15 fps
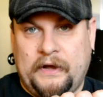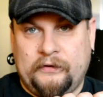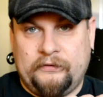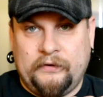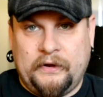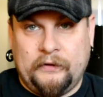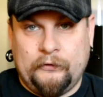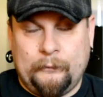your hands
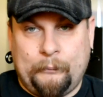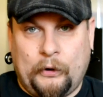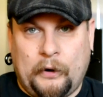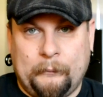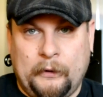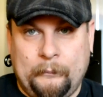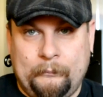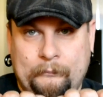together,
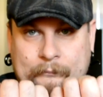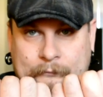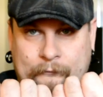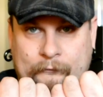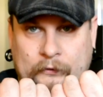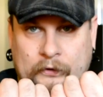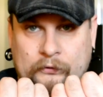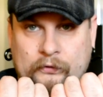palm up,
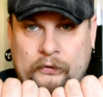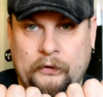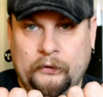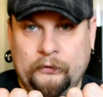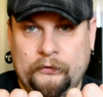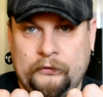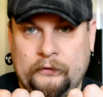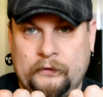fingers
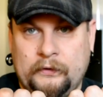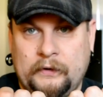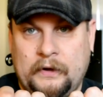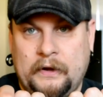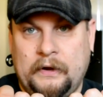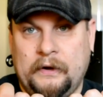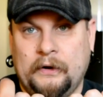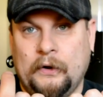closed,
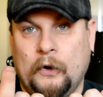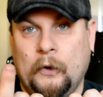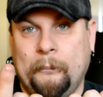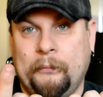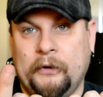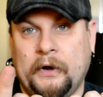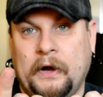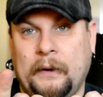and you're gonna
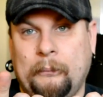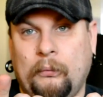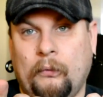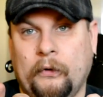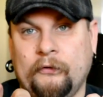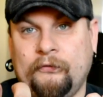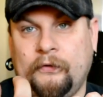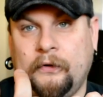open up
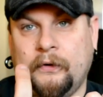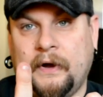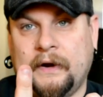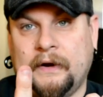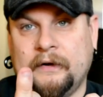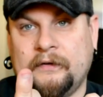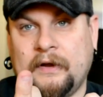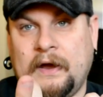one finger at
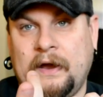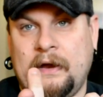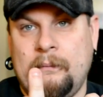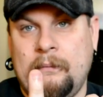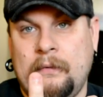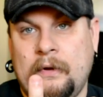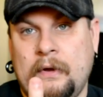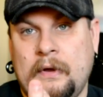a time.